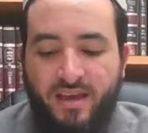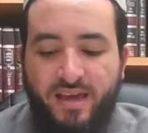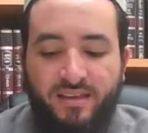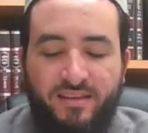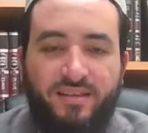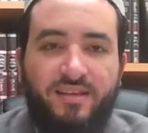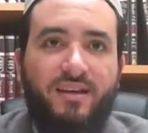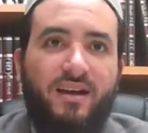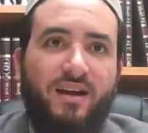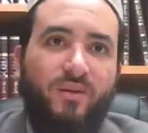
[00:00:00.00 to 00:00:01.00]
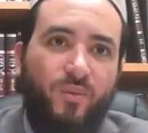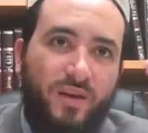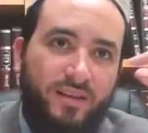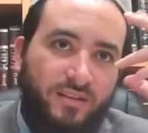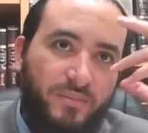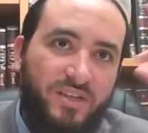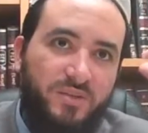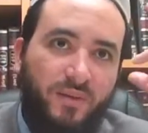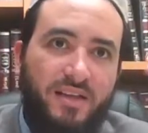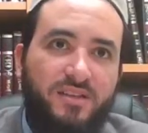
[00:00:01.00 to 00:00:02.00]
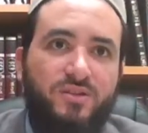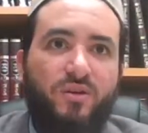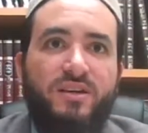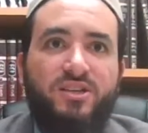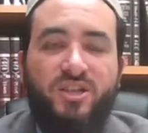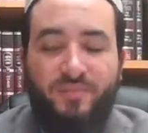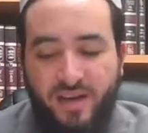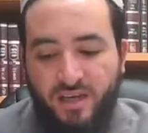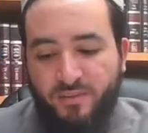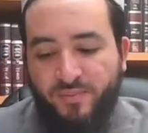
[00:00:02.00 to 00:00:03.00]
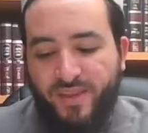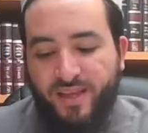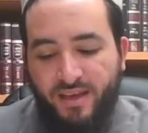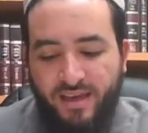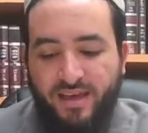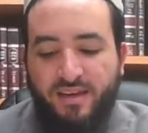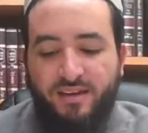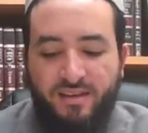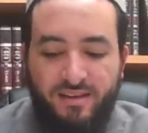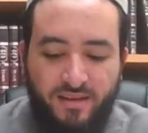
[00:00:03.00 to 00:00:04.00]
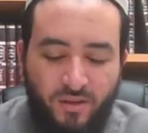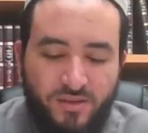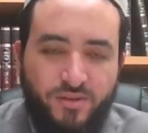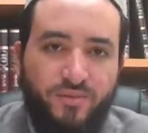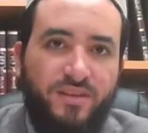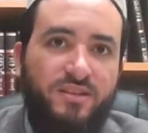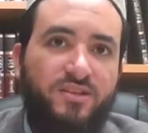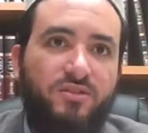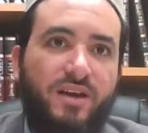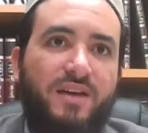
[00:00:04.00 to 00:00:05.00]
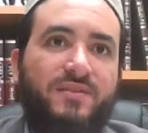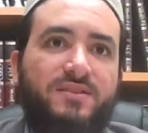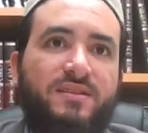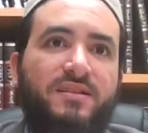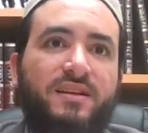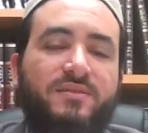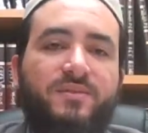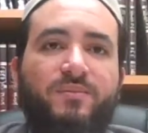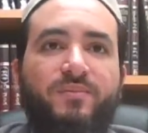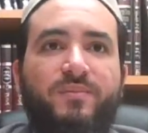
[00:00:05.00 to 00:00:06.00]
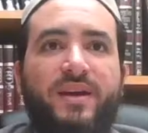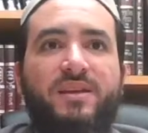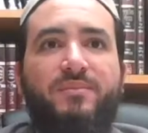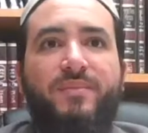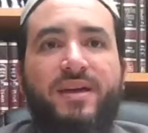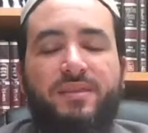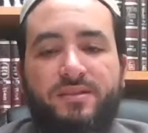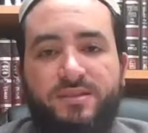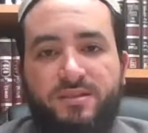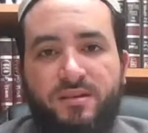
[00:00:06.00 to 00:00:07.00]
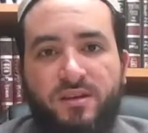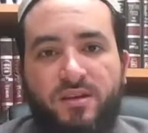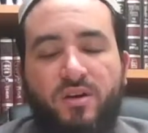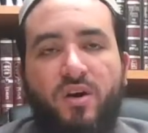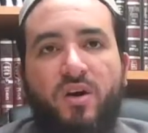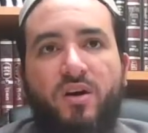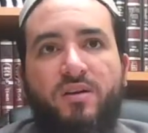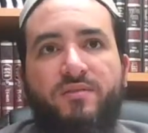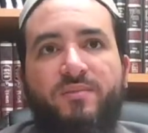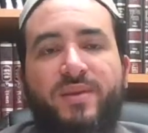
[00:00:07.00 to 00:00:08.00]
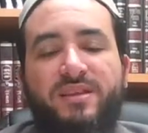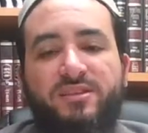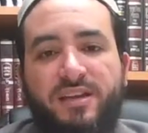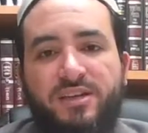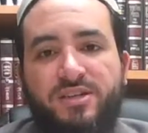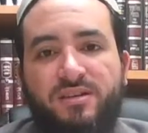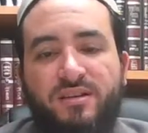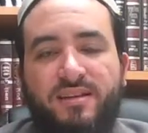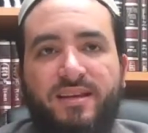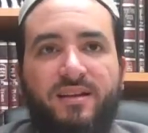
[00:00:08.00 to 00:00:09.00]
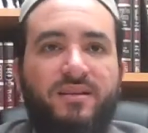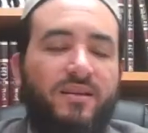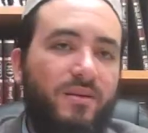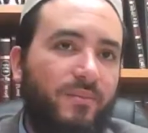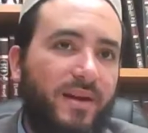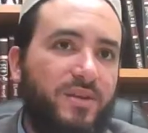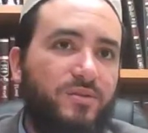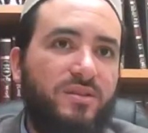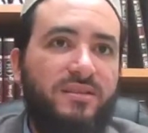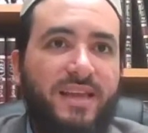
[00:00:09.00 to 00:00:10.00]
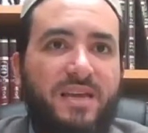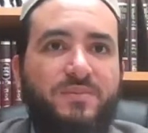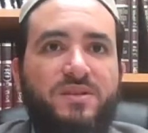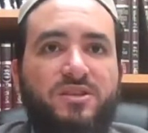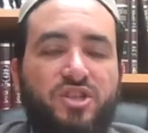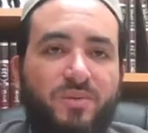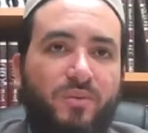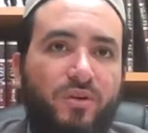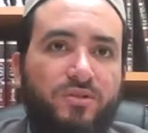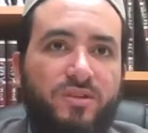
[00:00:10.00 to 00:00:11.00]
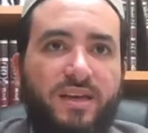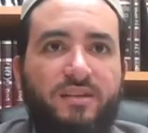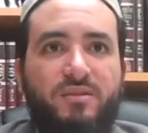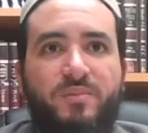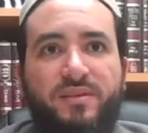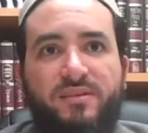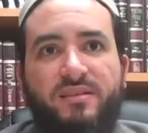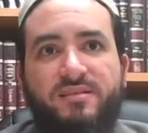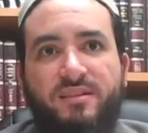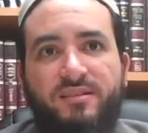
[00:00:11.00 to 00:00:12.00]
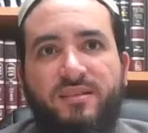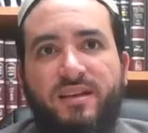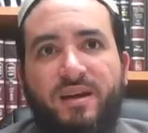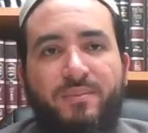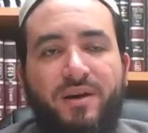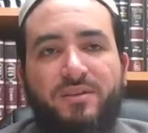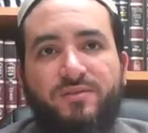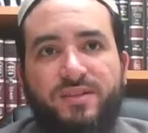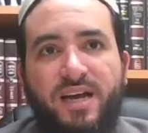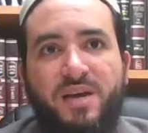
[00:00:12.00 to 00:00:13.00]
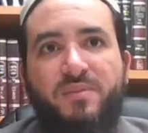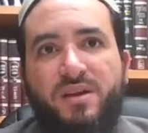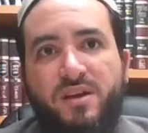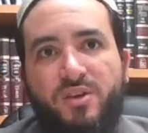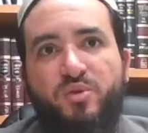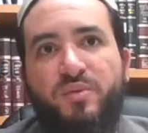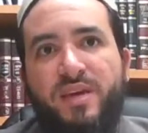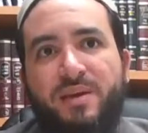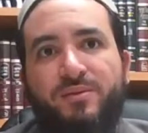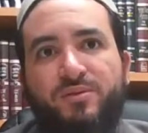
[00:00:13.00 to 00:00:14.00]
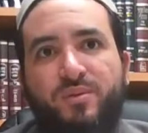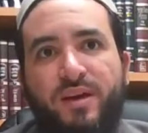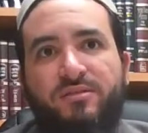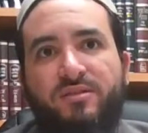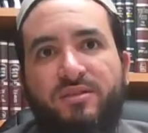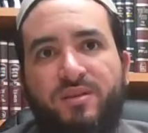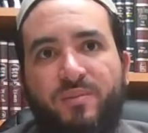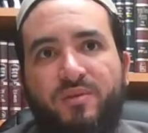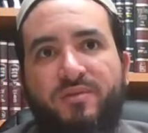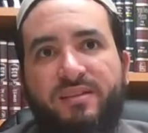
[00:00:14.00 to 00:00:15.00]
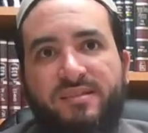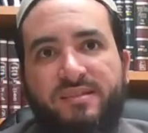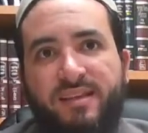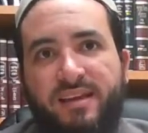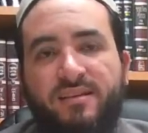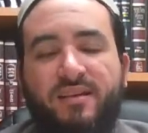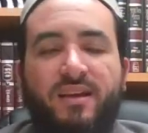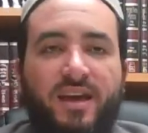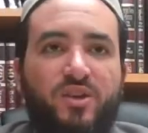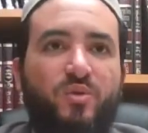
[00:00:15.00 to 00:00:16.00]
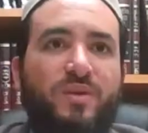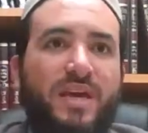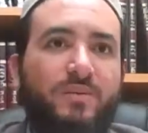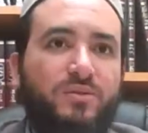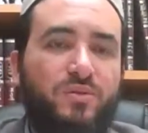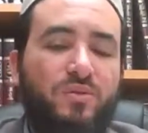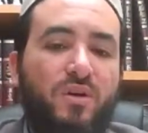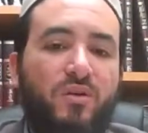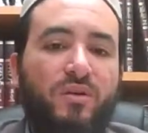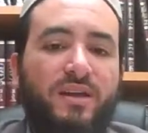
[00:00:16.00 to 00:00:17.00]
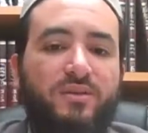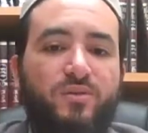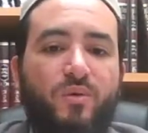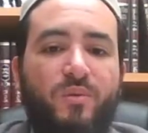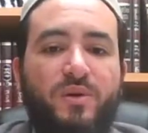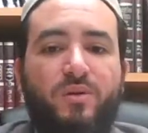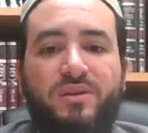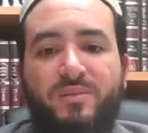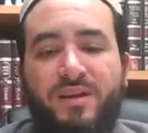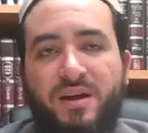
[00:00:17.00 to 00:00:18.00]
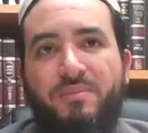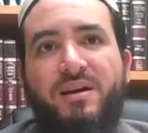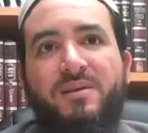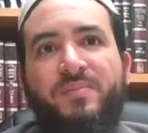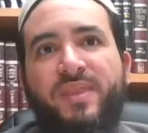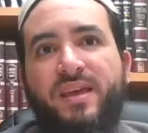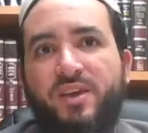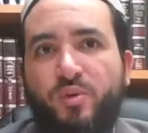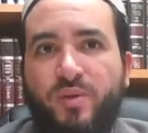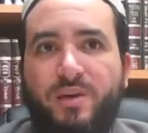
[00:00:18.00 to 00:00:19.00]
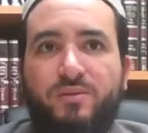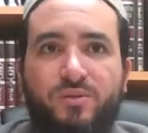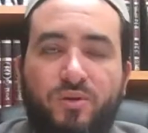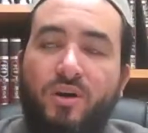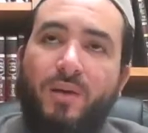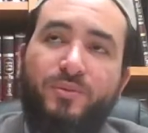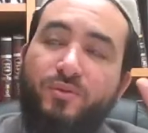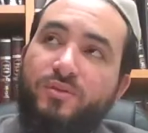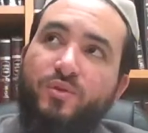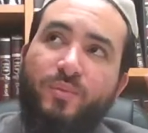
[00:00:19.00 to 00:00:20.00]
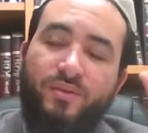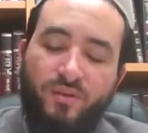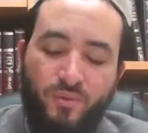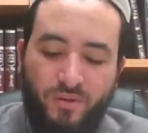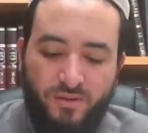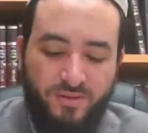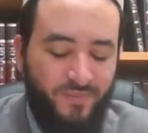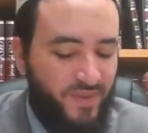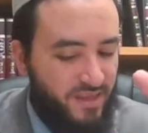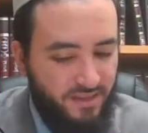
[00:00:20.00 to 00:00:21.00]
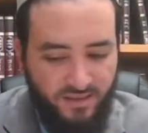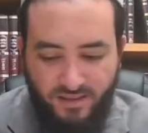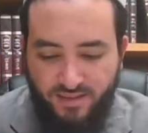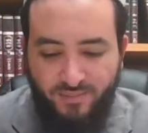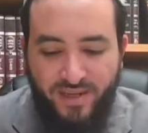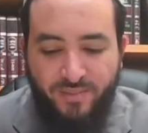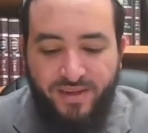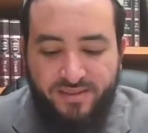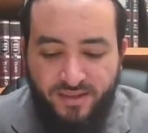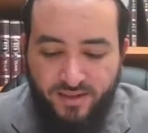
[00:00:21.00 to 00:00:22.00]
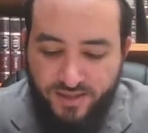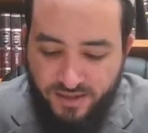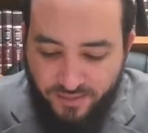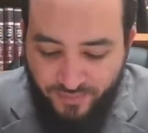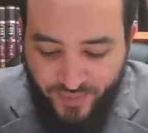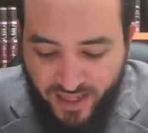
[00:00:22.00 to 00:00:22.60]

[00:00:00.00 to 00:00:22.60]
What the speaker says: In what Rabbi Ishmael saw in Shamayim, and also describes many methods of meditation that by using names, Shemot, and repeating a certain amount of time, you'll be able to enter into a prophetic state, and you'll be able to go into what we call the Merkabah, and you'll be able to go up to the supernal worlds. There are many secrets here.